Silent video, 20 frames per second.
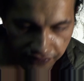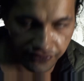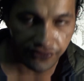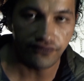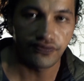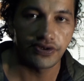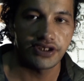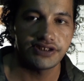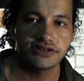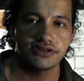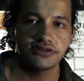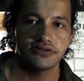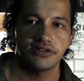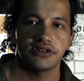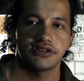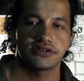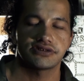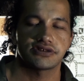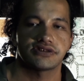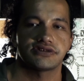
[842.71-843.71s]
the reason,
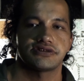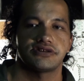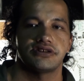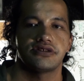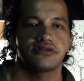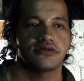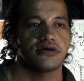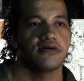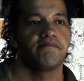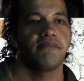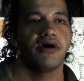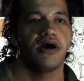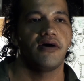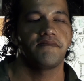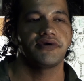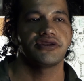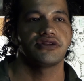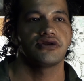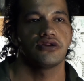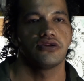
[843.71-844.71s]
as I said, I'm
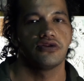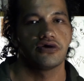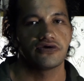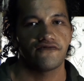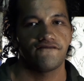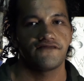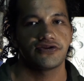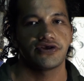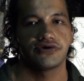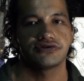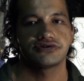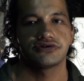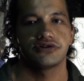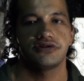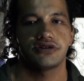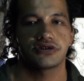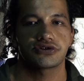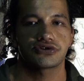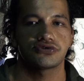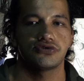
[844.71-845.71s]
pumping out a lot of videos in
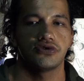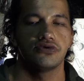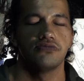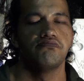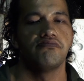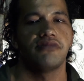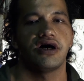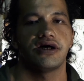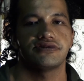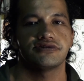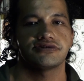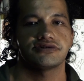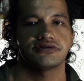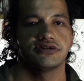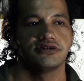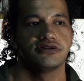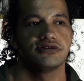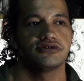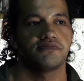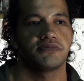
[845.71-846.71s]
the next 2 months
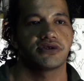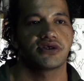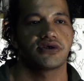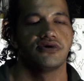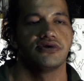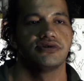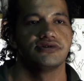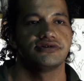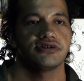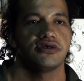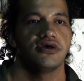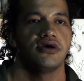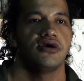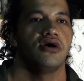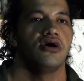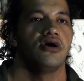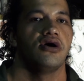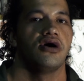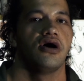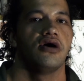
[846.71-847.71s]
is because
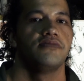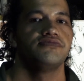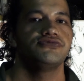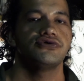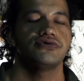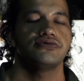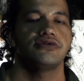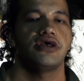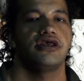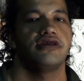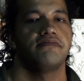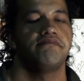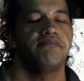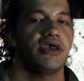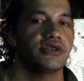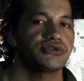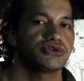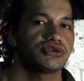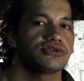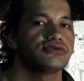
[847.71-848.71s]
I'm doing a
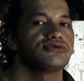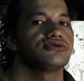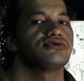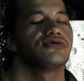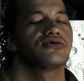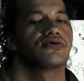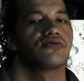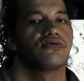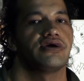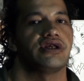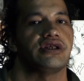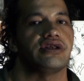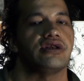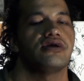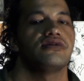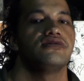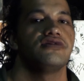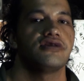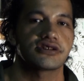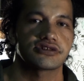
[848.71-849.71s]
bachelor's degree
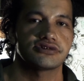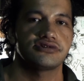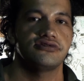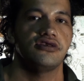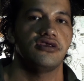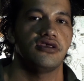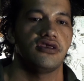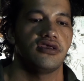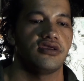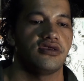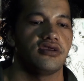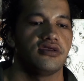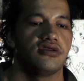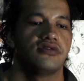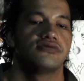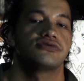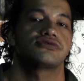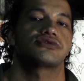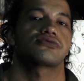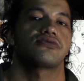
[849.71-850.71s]
next year
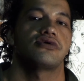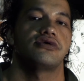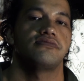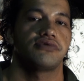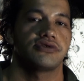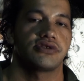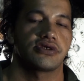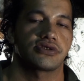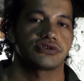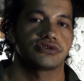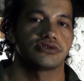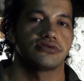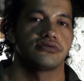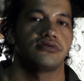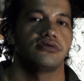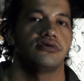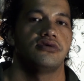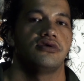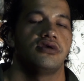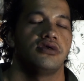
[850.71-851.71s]
in screen production.
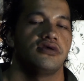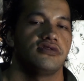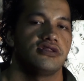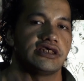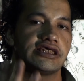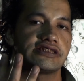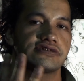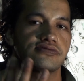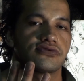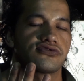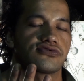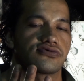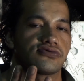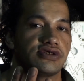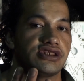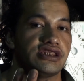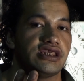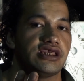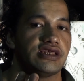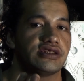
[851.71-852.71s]
That's for
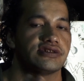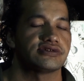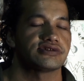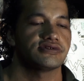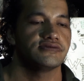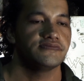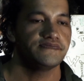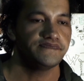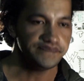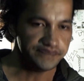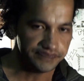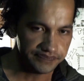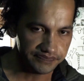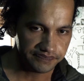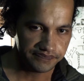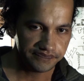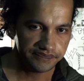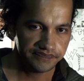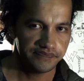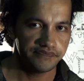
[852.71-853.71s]
3 years.
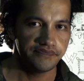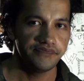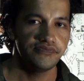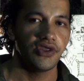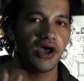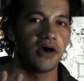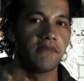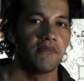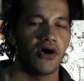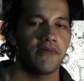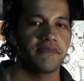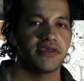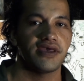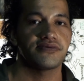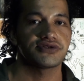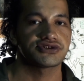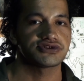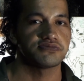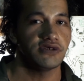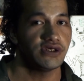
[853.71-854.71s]
I might be
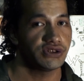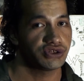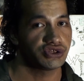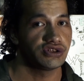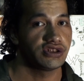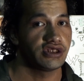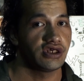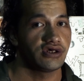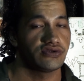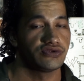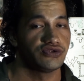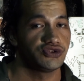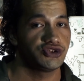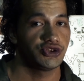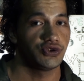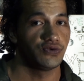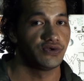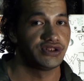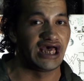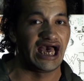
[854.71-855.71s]
able to smash it out
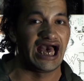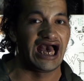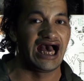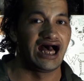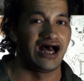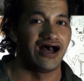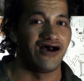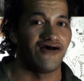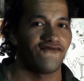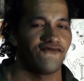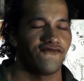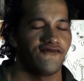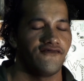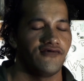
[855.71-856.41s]
in 2.5.